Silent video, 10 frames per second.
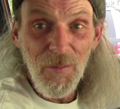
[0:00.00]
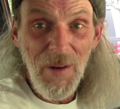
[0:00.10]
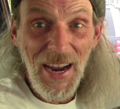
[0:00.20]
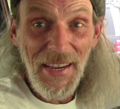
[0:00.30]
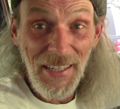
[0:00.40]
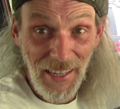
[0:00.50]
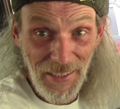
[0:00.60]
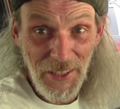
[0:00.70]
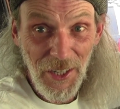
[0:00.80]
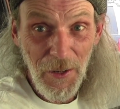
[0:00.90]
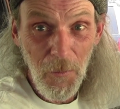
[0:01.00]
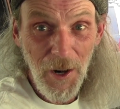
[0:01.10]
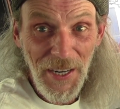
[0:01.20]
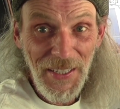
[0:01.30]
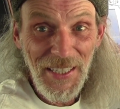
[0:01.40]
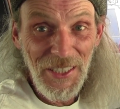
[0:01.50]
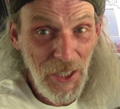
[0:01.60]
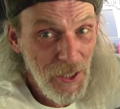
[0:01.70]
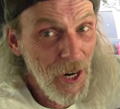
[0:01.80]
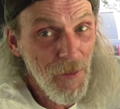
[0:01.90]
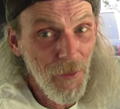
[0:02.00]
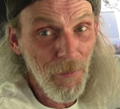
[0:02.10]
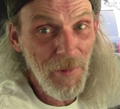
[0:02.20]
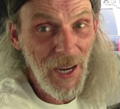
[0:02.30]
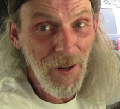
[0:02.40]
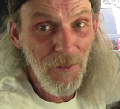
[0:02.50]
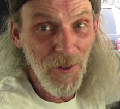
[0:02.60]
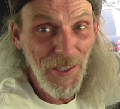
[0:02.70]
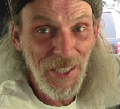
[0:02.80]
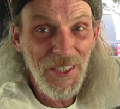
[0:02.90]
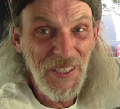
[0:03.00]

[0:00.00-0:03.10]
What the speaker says: my headliner's on the way, and she's coming from California,